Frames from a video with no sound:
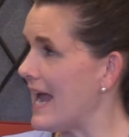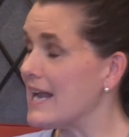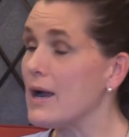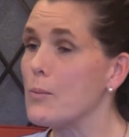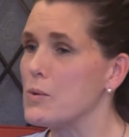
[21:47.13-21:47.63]
I
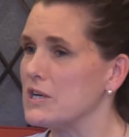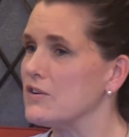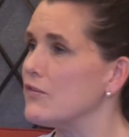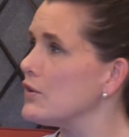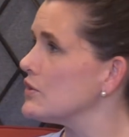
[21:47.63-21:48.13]
got
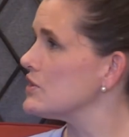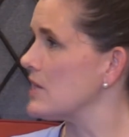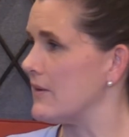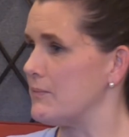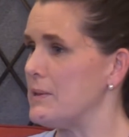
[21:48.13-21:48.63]
wonderful
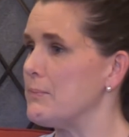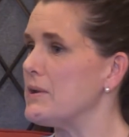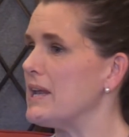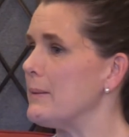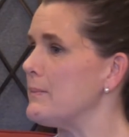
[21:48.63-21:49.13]
stuff. People
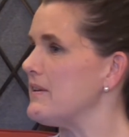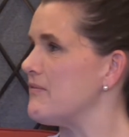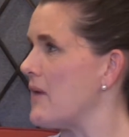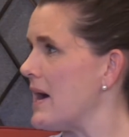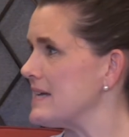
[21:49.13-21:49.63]
give me
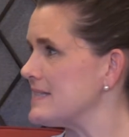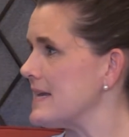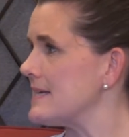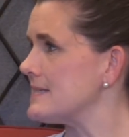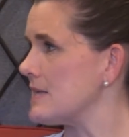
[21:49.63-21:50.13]

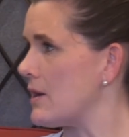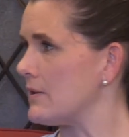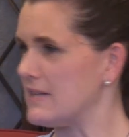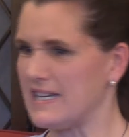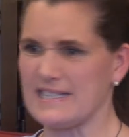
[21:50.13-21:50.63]
vases and
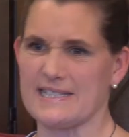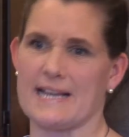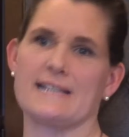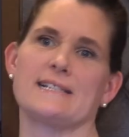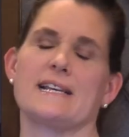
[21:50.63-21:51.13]
all these
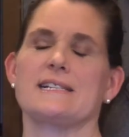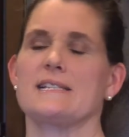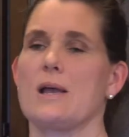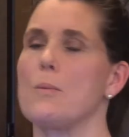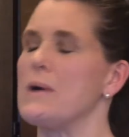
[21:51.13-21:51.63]
things. And I
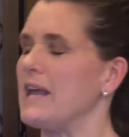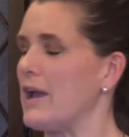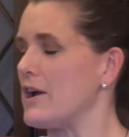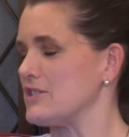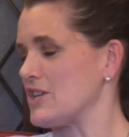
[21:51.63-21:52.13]
said, oh my
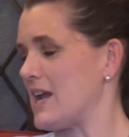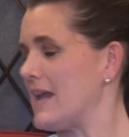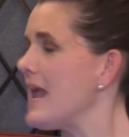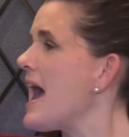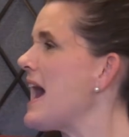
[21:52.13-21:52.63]
gosh, I
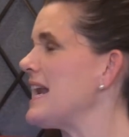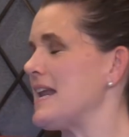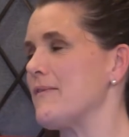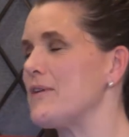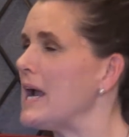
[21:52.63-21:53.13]

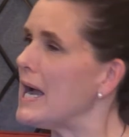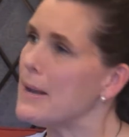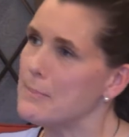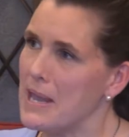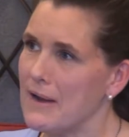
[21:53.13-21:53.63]
never
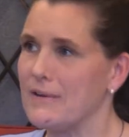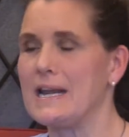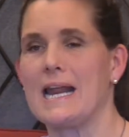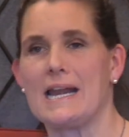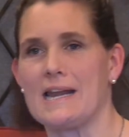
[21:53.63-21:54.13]
got
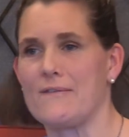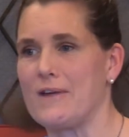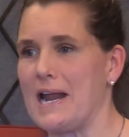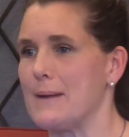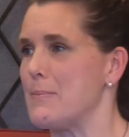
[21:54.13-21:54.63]
married and never
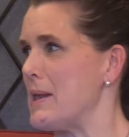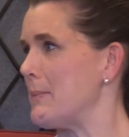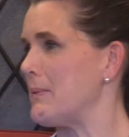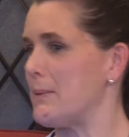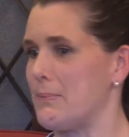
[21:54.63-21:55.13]
had a
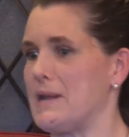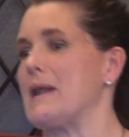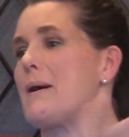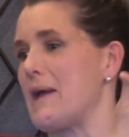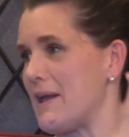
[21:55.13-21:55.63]
baby, but
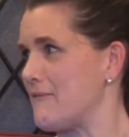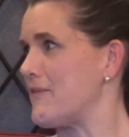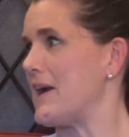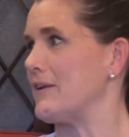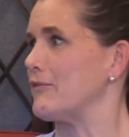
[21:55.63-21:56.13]
now I have
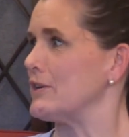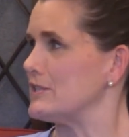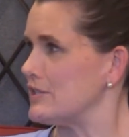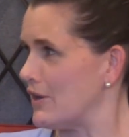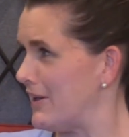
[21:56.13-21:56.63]
fine
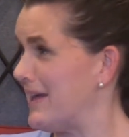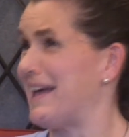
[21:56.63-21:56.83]
crystal.